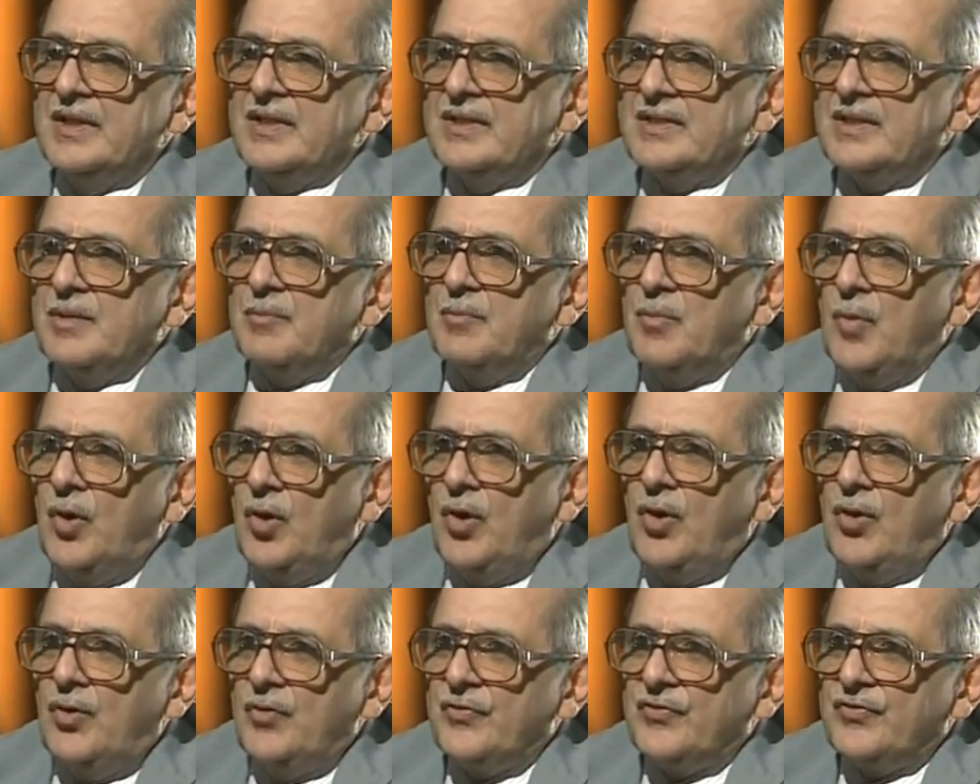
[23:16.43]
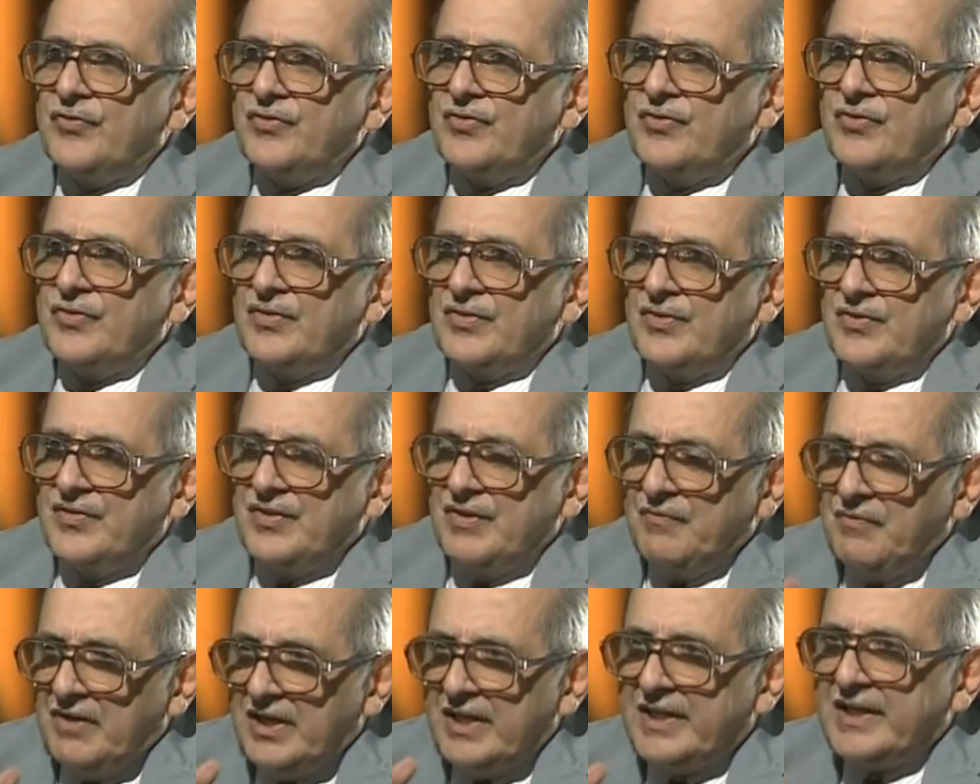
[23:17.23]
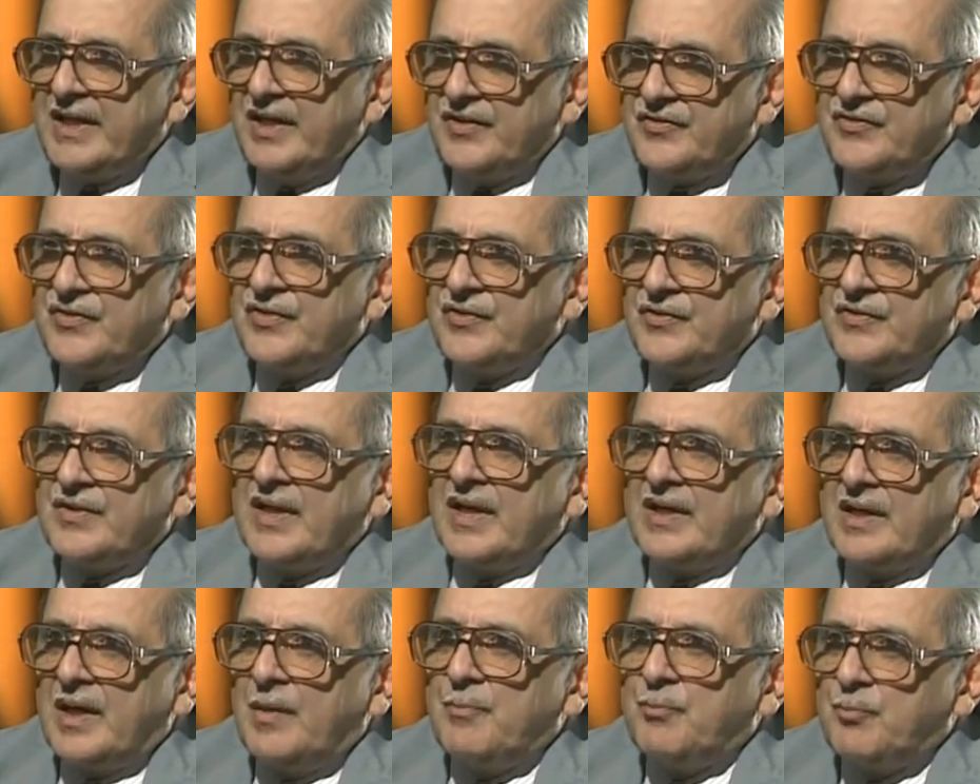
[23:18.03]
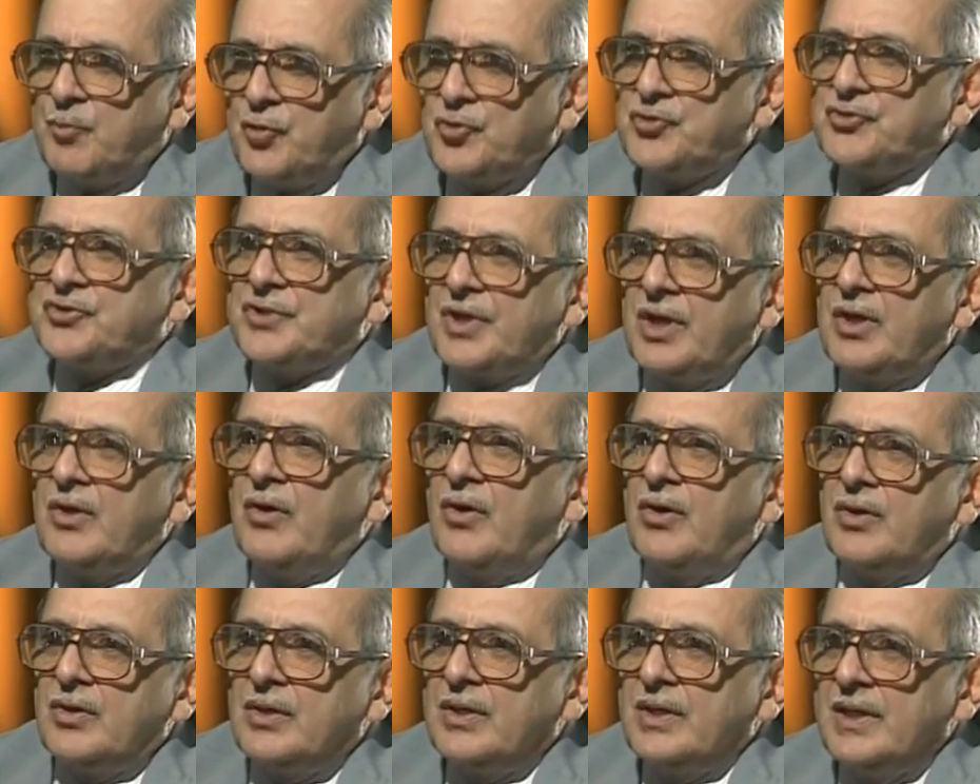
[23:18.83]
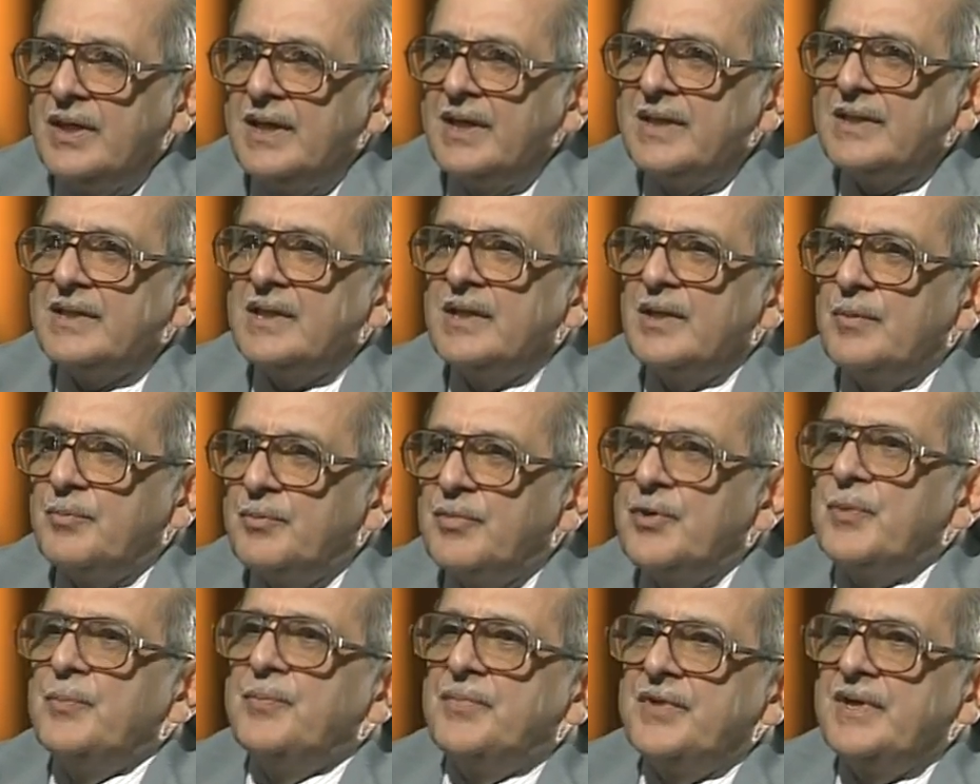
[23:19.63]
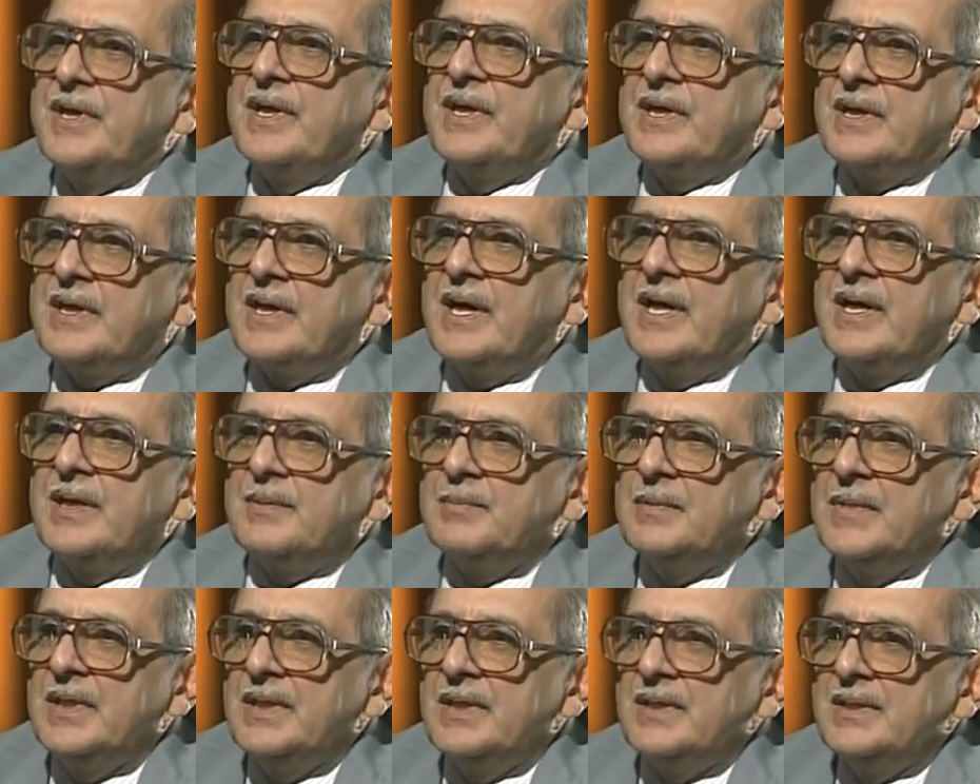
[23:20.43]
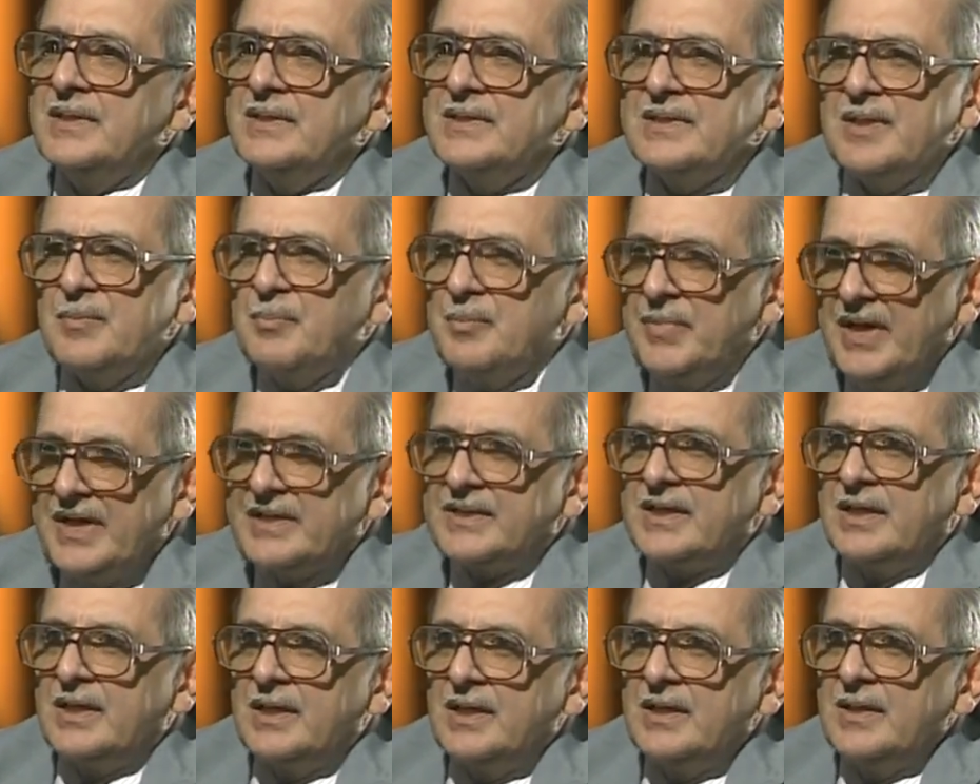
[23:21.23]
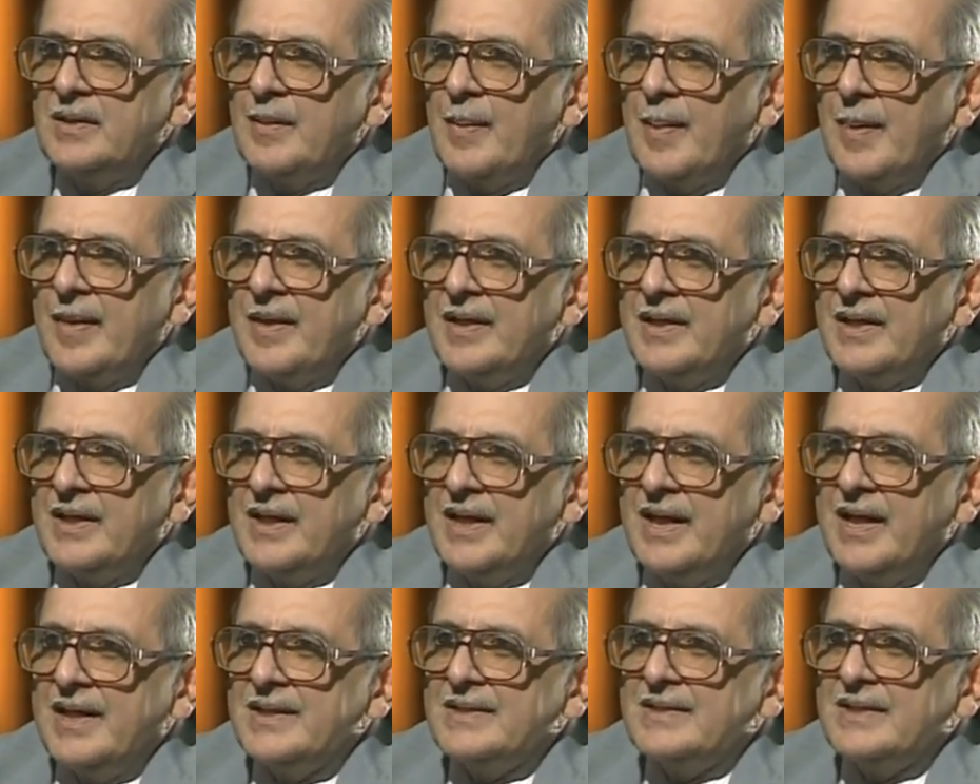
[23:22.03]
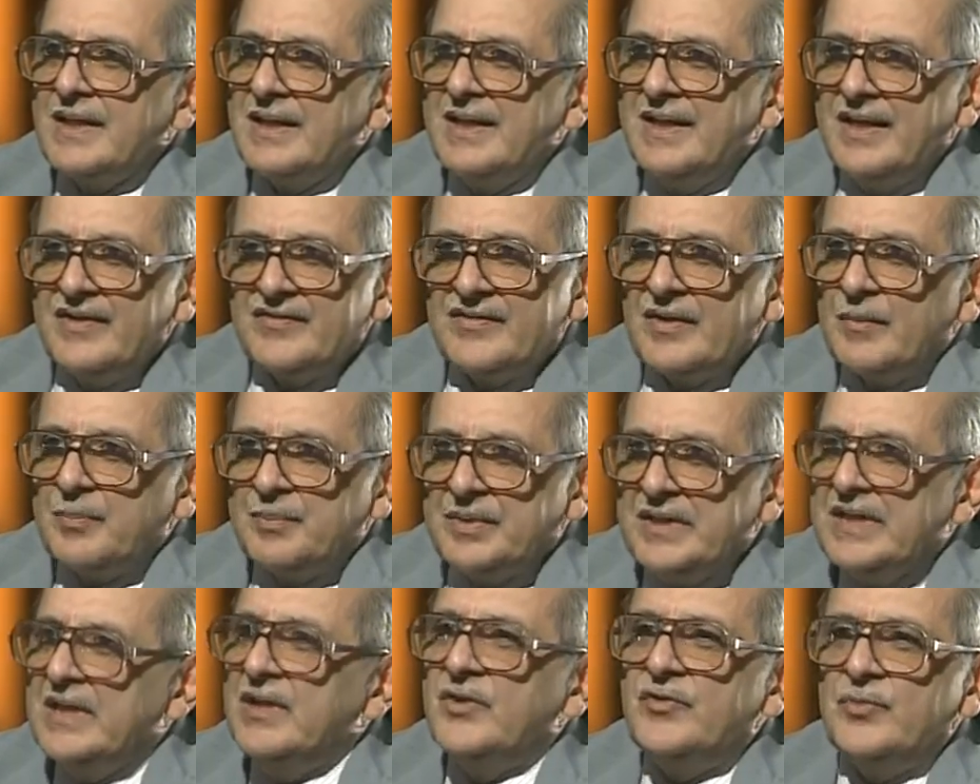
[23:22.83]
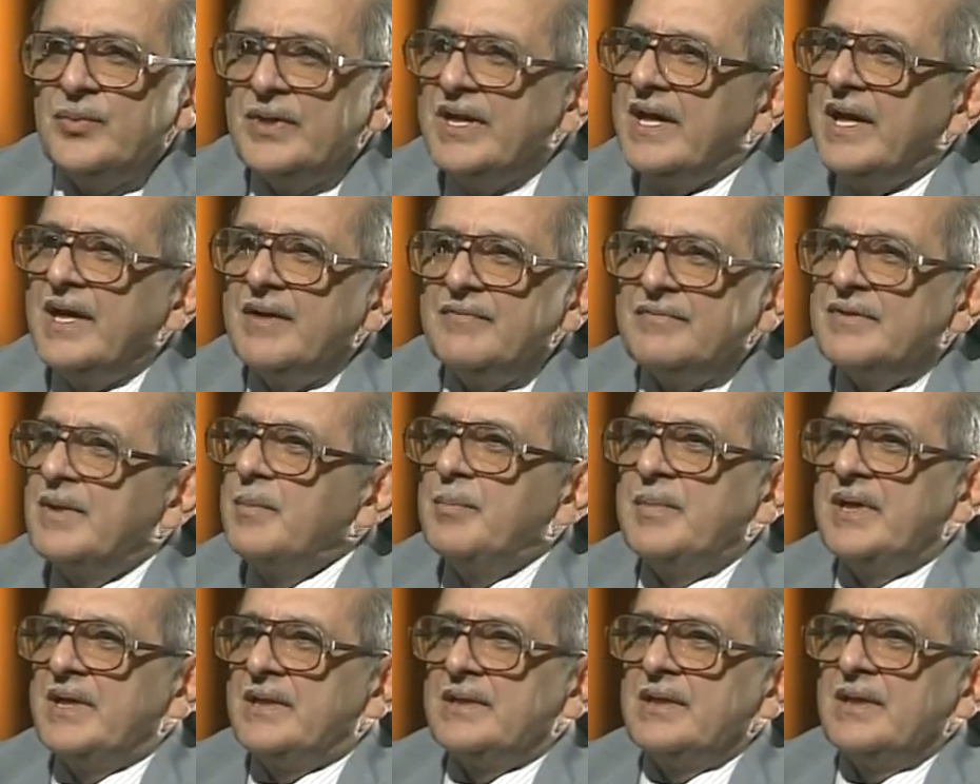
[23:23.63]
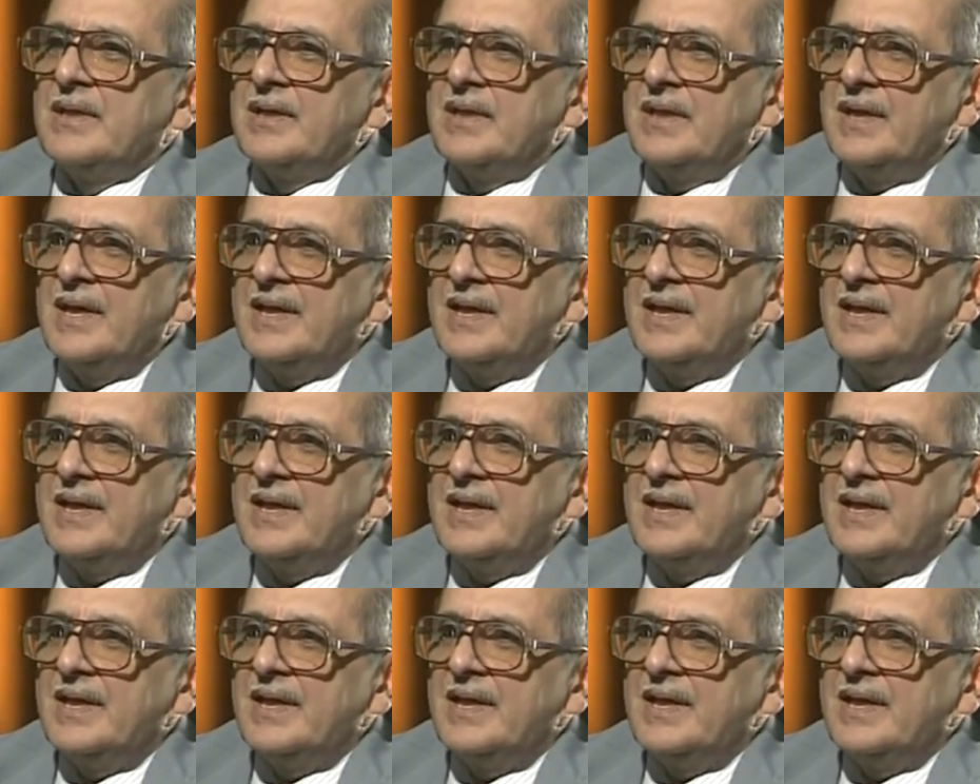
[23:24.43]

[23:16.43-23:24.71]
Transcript: The more civil cases that are pushed along at an appropriate time, the better, and the less appeals we have, the better.